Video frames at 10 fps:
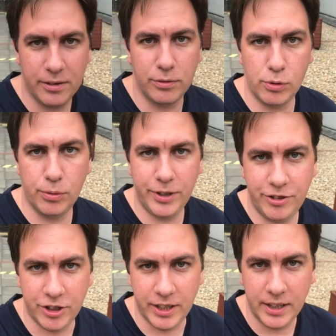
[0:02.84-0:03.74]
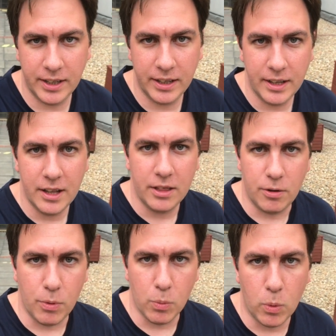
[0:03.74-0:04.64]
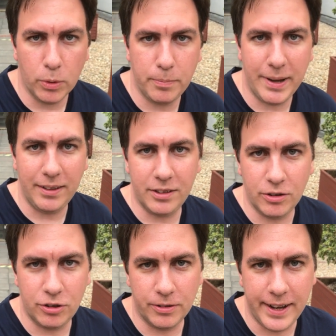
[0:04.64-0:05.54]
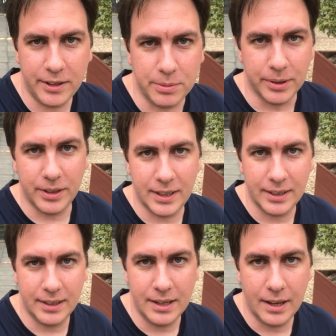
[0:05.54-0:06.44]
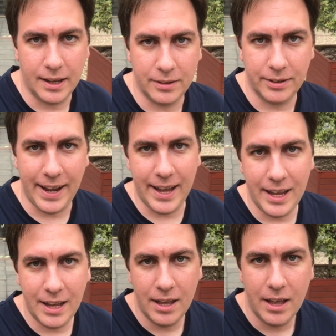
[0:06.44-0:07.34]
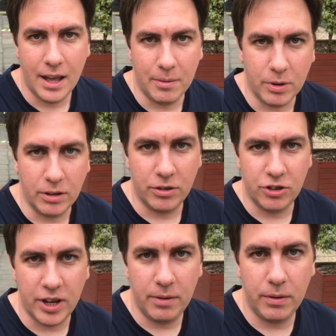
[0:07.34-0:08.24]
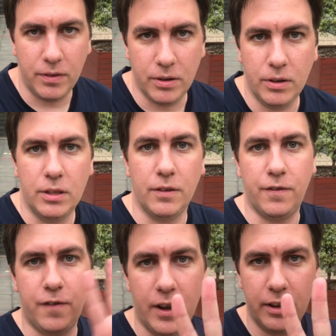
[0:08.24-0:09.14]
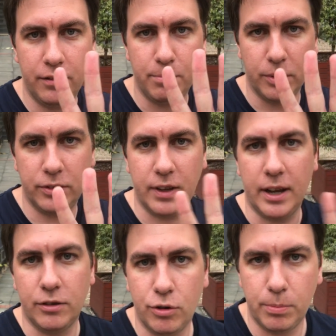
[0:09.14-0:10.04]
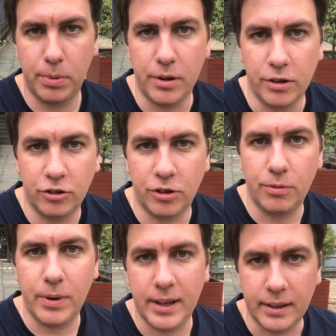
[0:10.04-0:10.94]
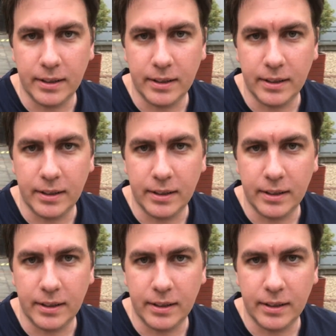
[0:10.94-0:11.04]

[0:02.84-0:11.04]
of Uriji, the reward-based social network, and today I'm going to share with you the five books entrepreneurs should read.